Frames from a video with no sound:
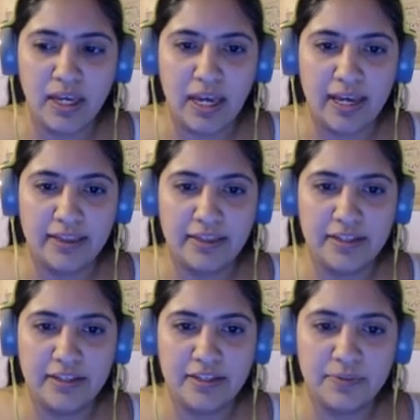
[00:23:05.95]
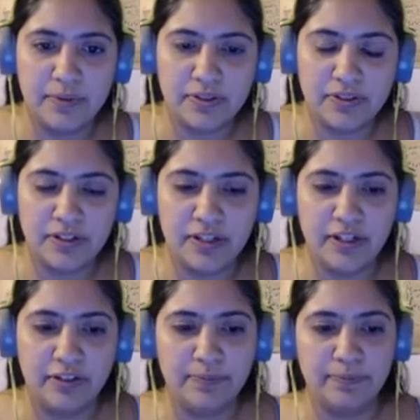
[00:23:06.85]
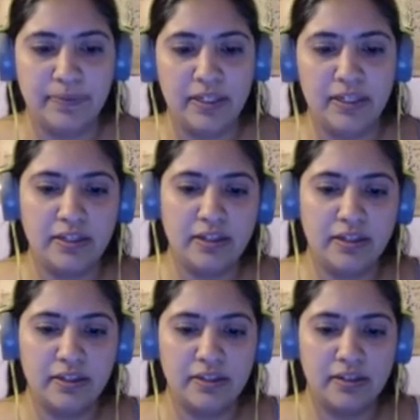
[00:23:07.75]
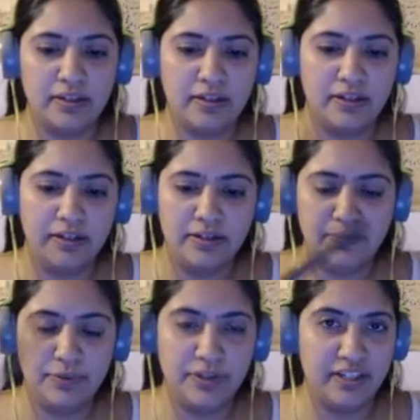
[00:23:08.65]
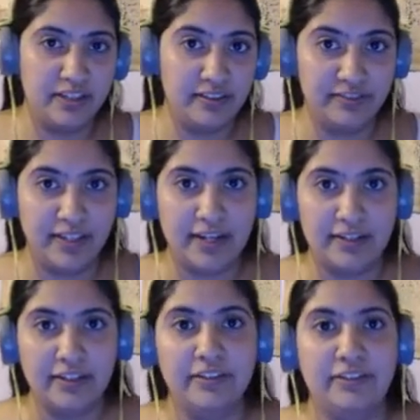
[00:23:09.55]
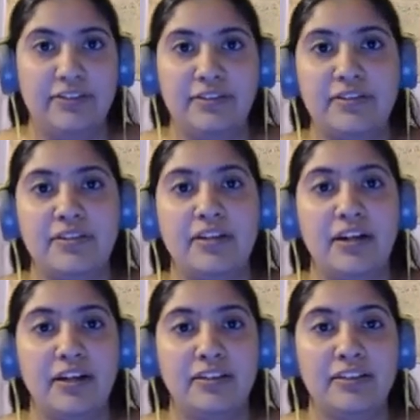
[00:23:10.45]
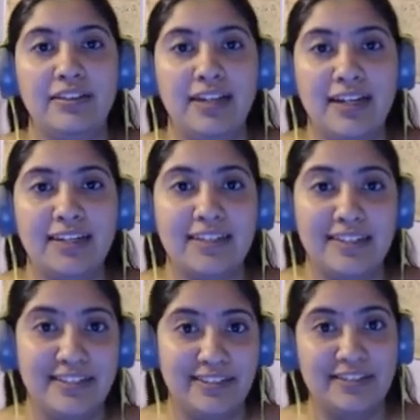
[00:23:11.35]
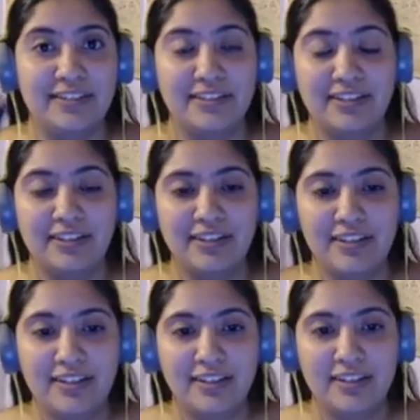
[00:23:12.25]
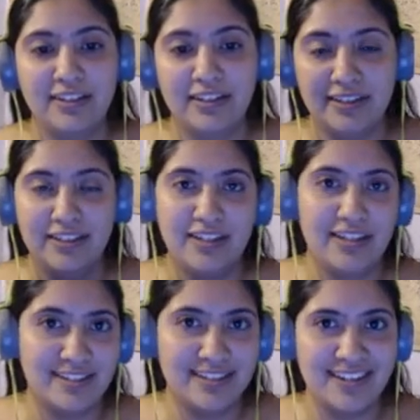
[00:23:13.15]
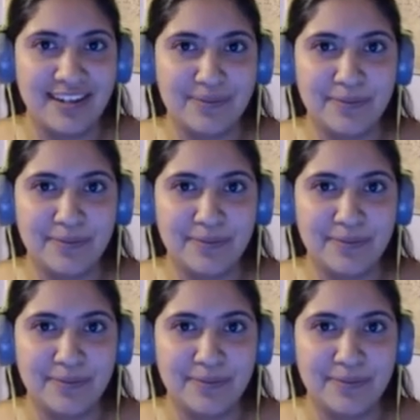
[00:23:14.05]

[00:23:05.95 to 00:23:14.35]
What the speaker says: and this is what's going to help me put in the flat colors a lot easier in the next step.